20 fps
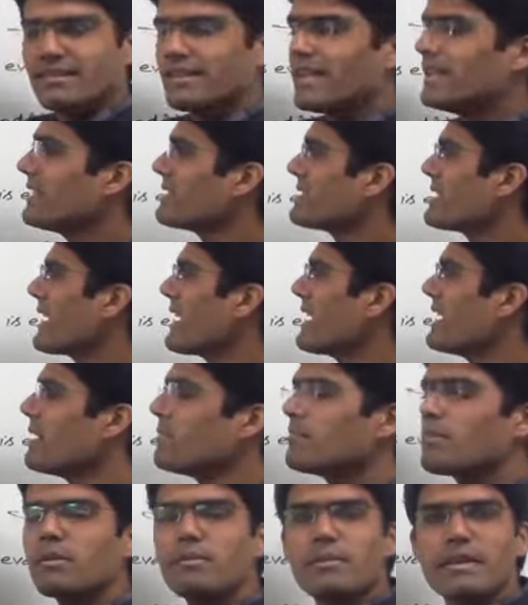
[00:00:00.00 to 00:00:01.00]
then the second
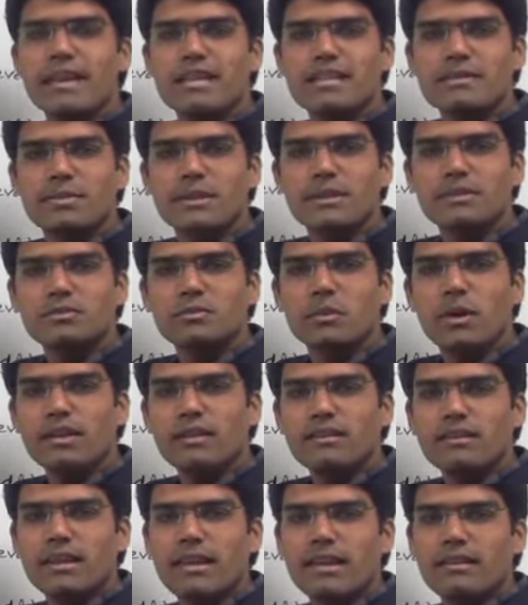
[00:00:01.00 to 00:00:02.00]
number be x plus
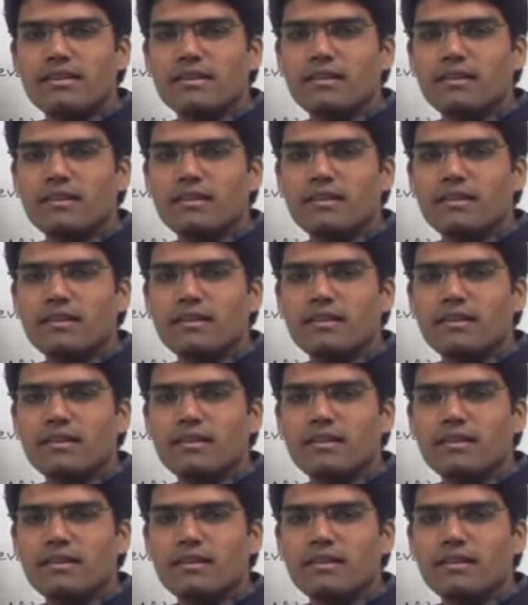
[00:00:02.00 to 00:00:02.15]
1,